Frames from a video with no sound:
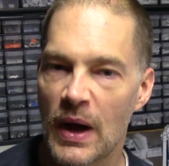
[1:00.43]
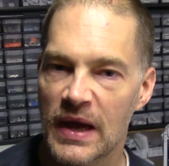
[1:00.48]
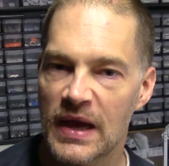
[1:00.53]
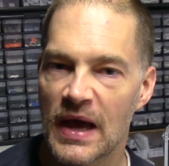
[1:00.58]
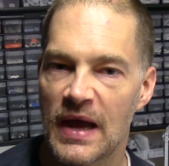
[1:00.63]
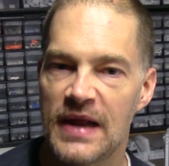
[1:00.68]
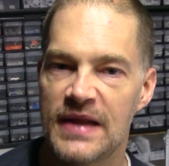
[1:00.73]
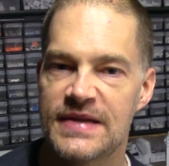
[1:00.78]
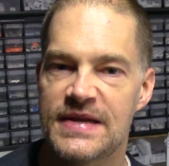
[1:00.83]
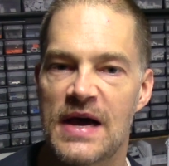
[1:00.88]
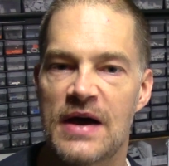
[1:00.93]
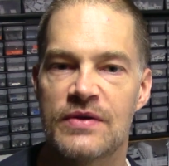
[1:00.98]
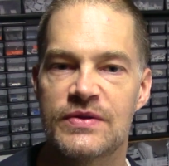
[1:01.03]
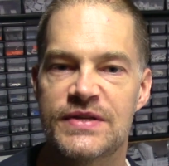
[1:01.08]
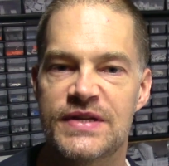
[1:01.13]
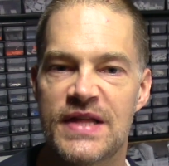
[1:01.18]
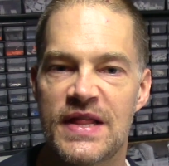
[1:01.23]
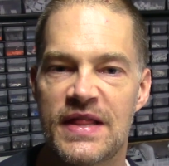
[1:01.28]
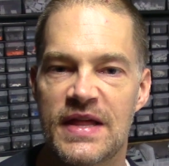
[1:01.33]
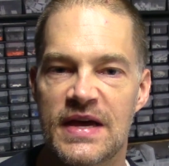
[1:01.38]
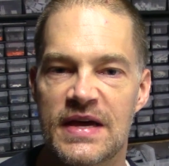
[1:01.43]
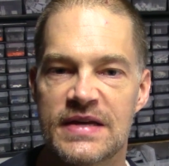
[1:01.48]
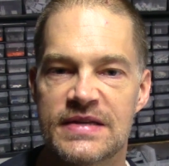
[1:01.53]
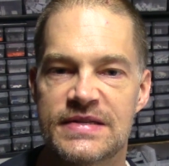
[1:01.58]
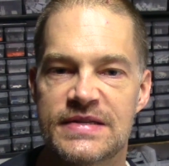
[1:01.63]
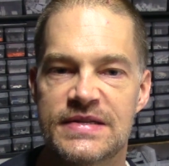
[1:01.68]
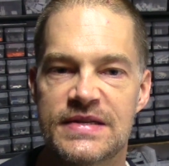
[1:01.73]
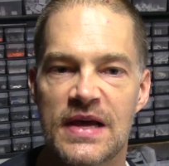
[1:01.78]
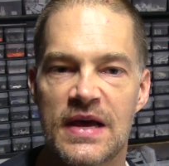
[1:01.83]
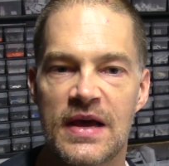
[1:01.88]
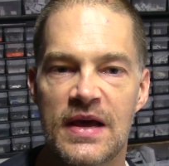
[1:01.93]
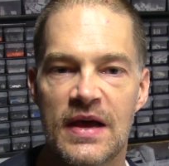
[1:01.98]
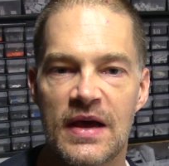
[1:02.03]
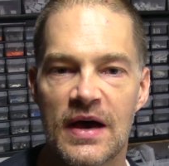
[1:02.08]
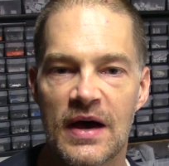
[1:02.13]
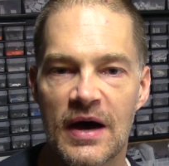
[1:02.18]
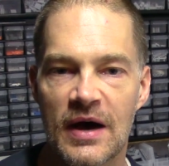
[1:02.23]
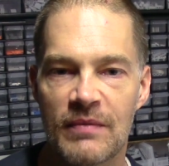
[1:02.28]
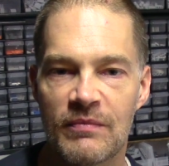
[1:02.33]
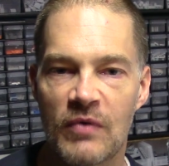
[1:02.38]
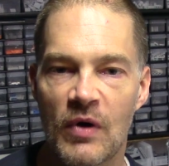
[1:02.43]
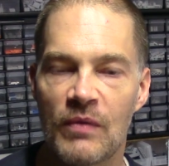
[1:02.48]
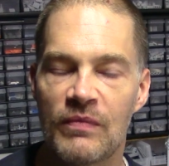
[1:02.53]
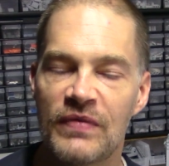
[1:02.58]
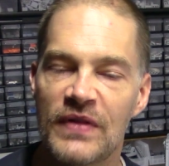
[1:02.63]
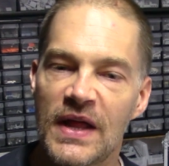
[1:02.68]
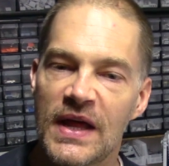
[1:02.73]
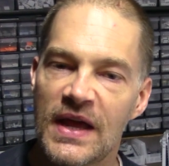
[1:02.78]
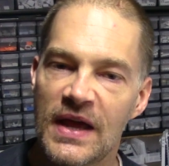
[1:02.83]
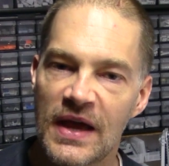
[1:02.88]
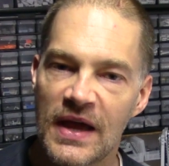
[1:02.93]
cut it down to this. Hopefully